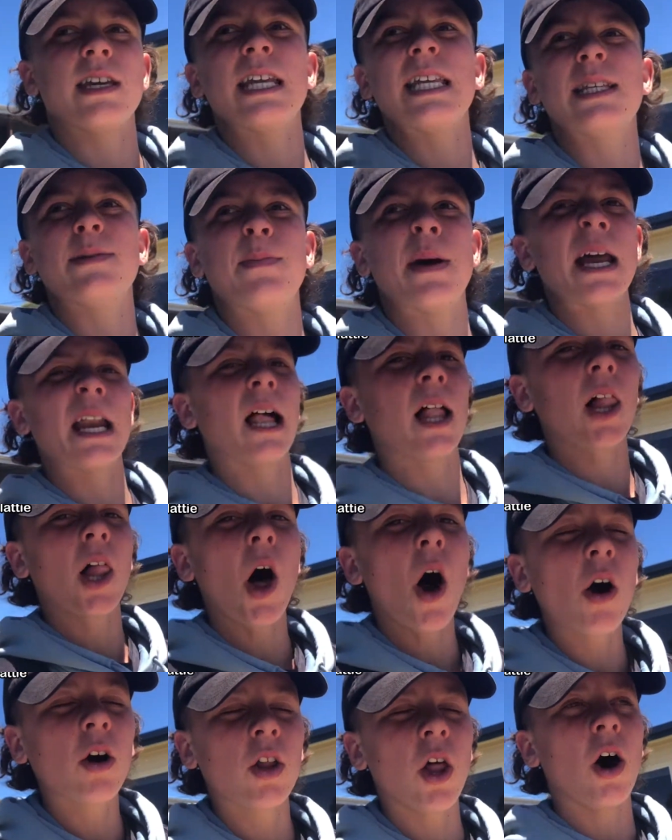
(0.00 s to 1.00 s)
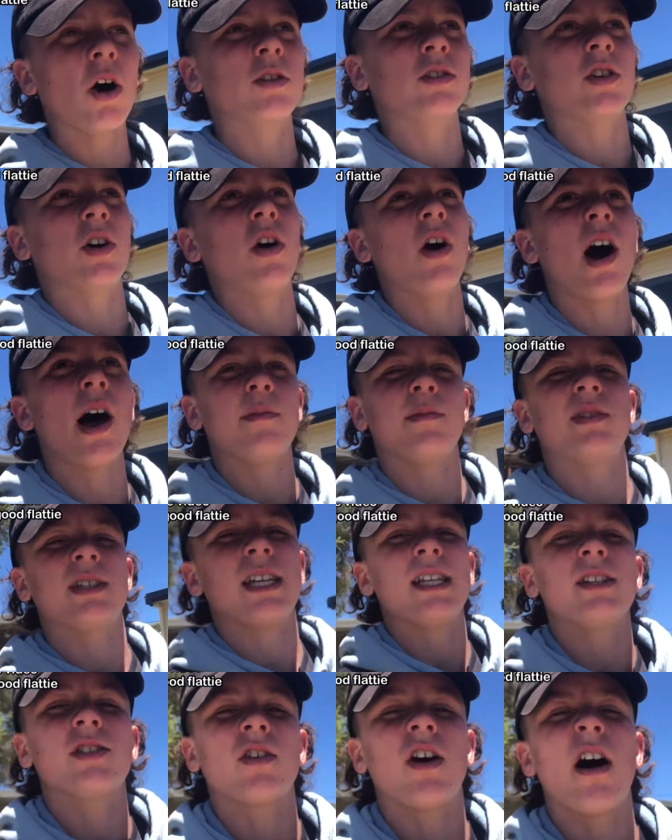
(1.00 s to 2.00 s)
It has been a long, long time
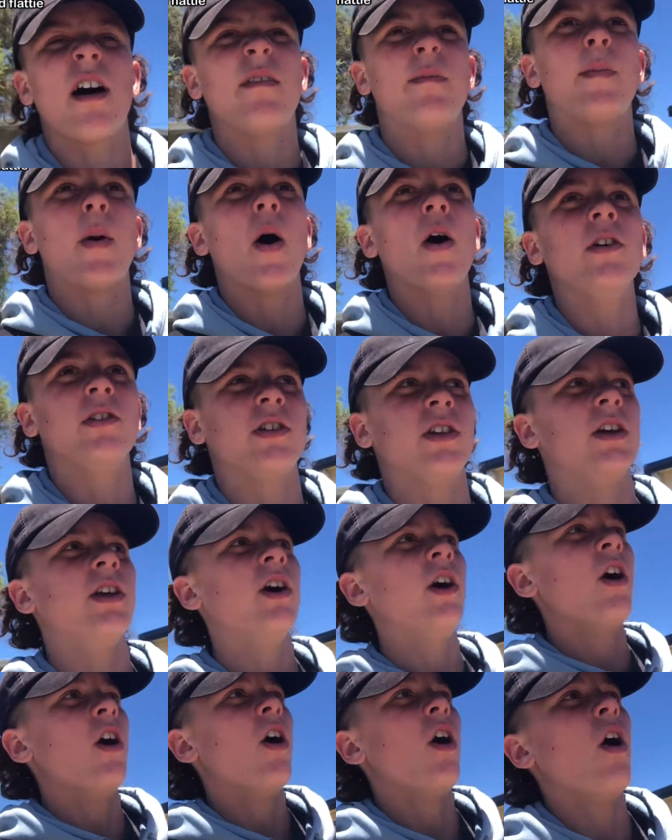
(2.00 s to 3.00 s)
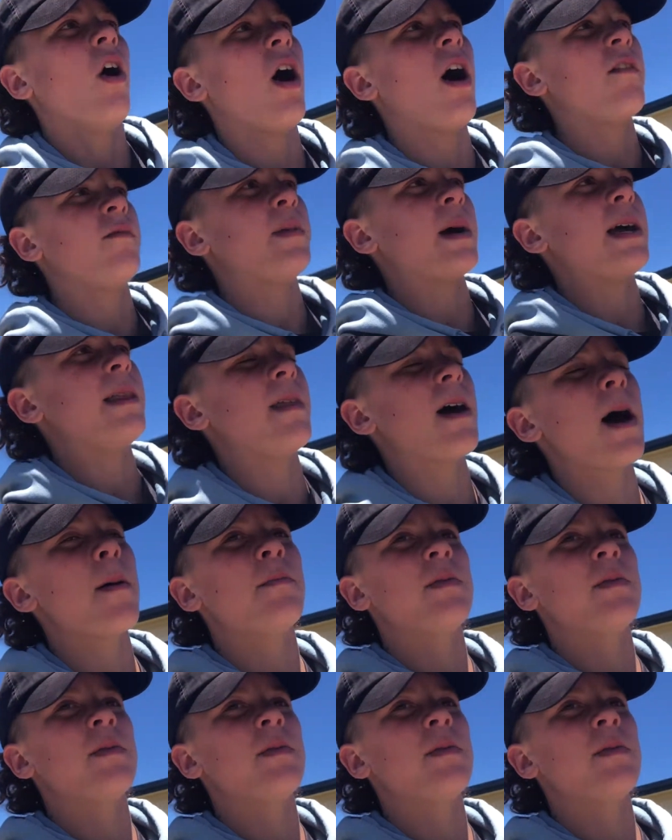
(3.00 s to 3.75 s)
since I have posted. I've been that